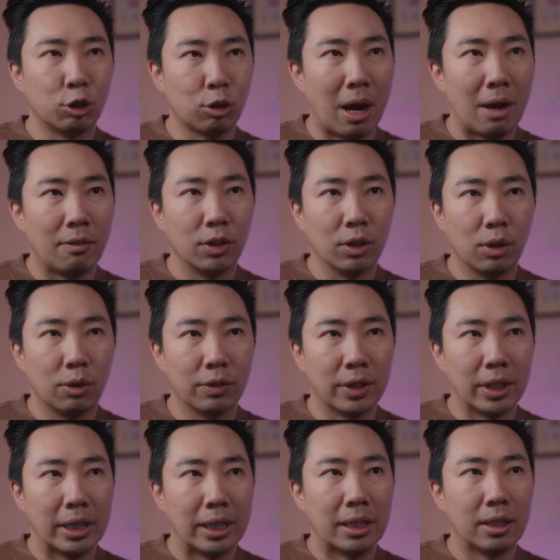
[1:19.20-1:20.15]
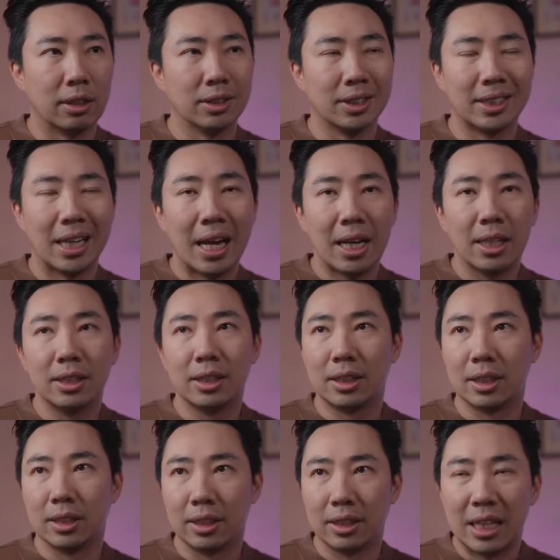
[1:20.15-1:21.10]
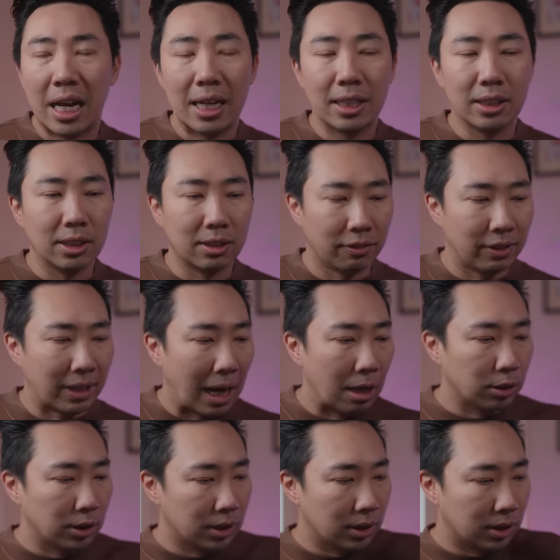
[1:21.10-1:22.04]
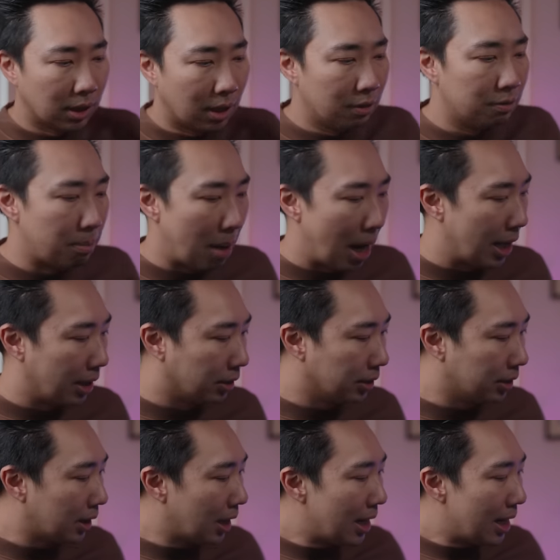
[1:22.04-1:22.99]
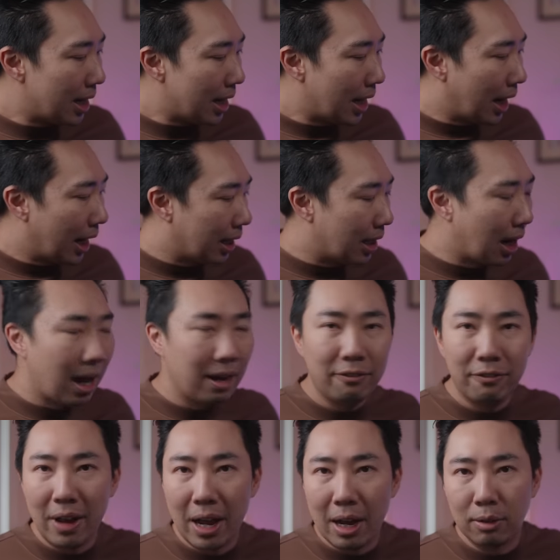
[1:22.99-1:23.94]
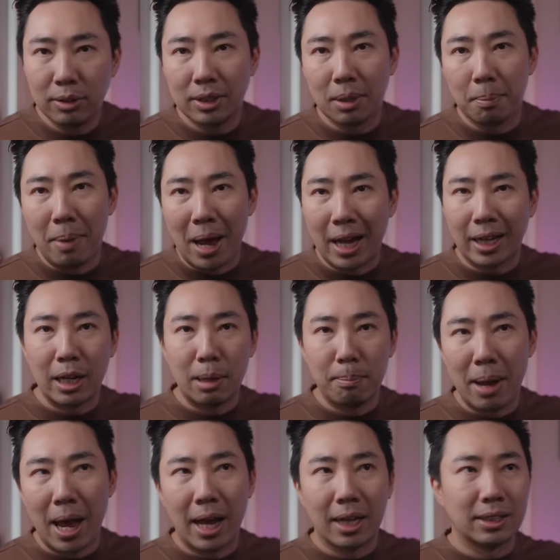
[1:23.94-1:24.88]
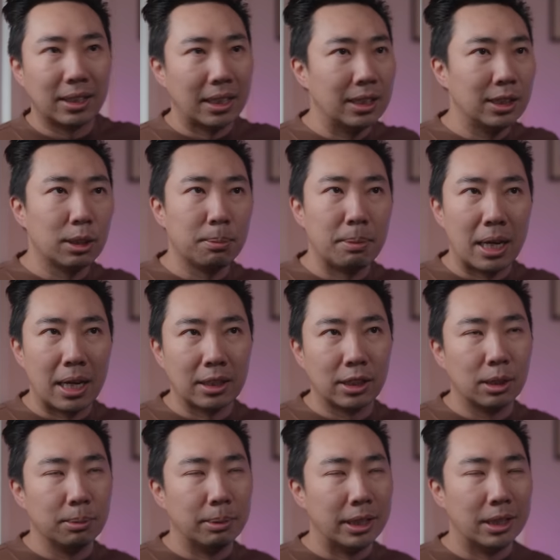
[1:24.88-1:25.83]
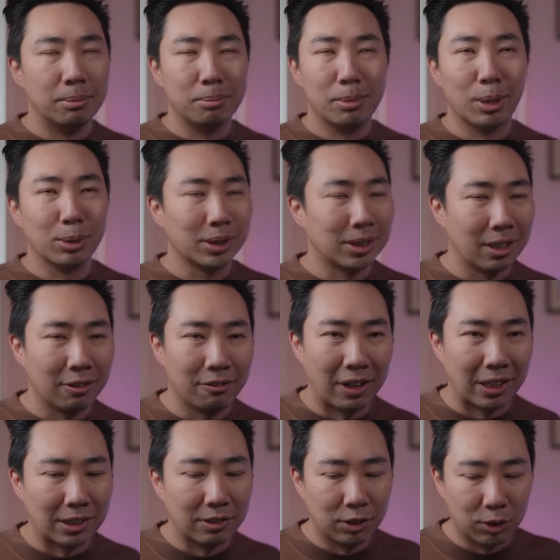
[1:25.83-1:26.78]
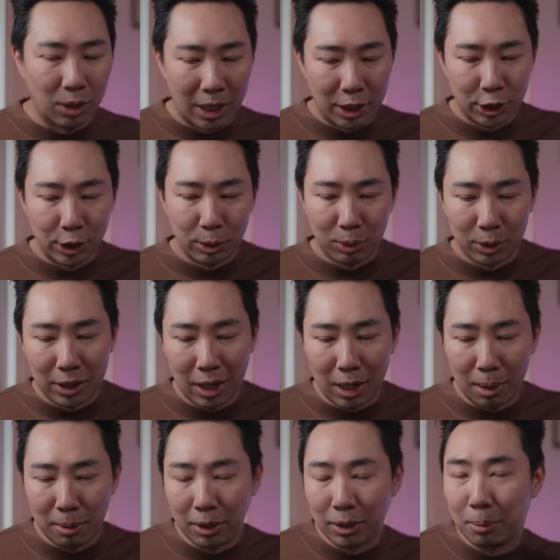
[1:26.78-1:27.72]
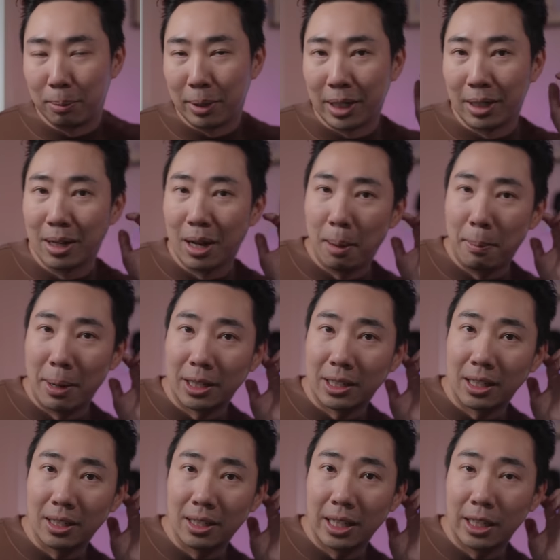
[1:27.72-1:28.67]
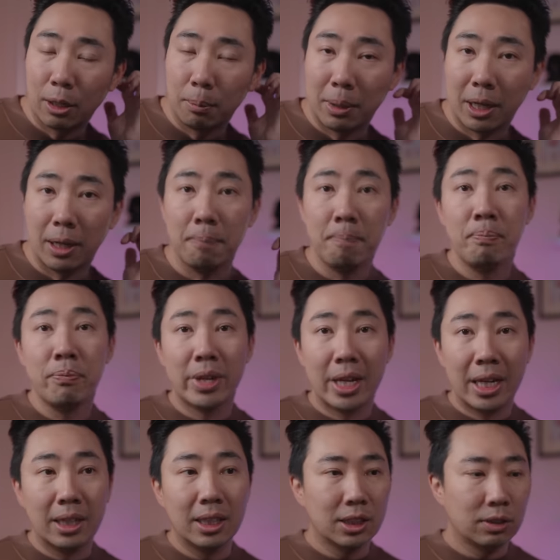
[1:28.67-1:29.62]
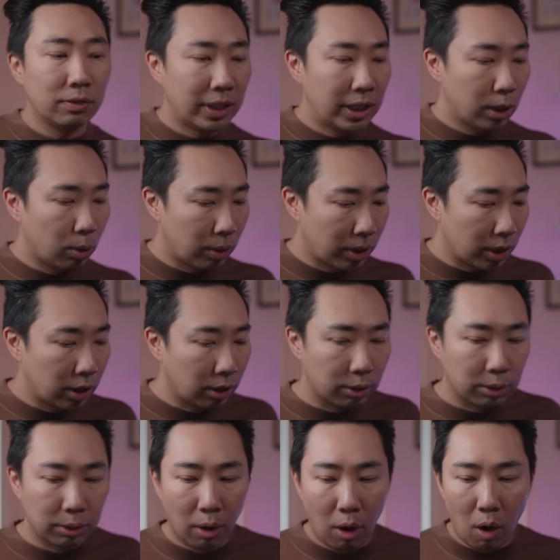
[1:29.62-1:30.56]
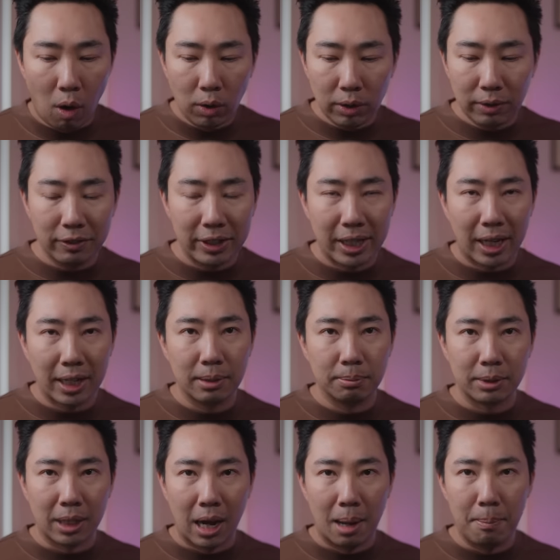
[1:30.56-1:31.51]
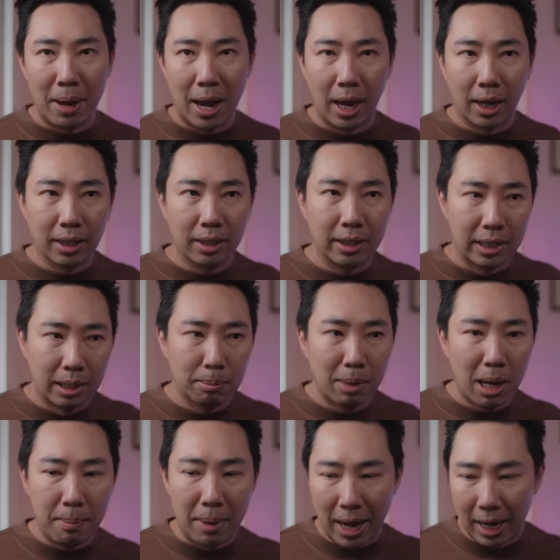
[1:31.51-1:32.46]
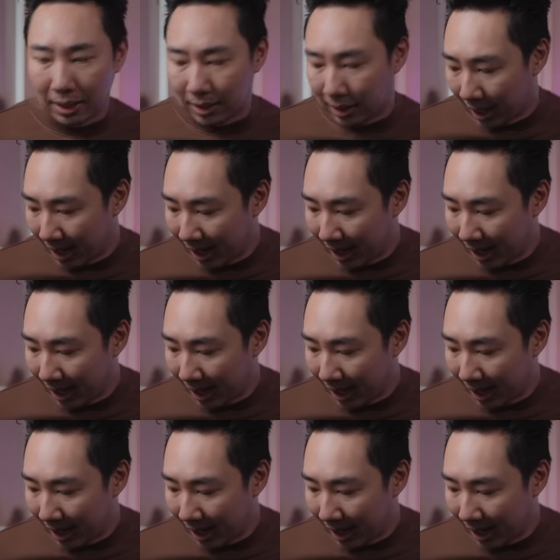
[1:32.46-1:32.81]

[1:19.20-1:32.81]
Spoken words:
travel over the years, tens and tens of thousands of miles, and I found packing bags into bags to be the most effective strategy. We'll talk a little bit about that later, but in this video, we're gonna go through all of the items I pack in my bags,